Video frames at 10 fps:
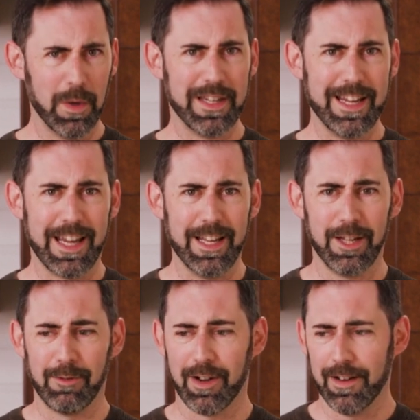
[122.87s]
we dig
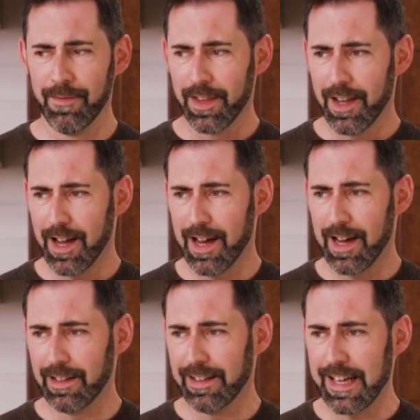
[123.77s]
into it,
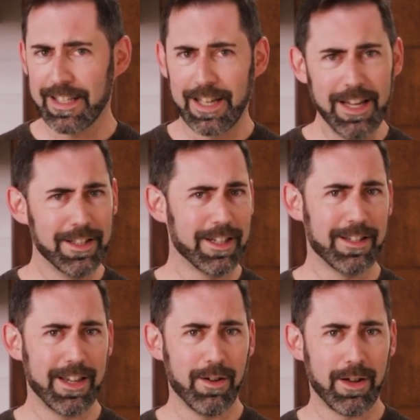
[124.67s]
let's taste it
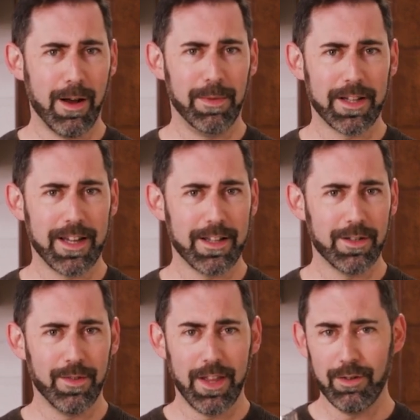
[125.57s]
and see how complex it gets
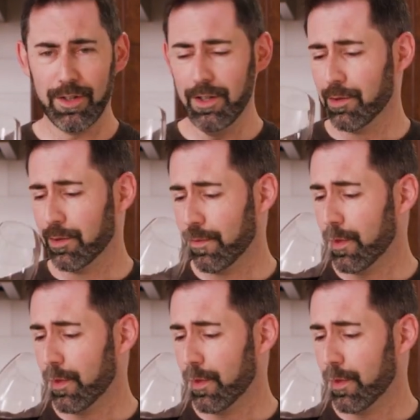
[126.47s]
over there too.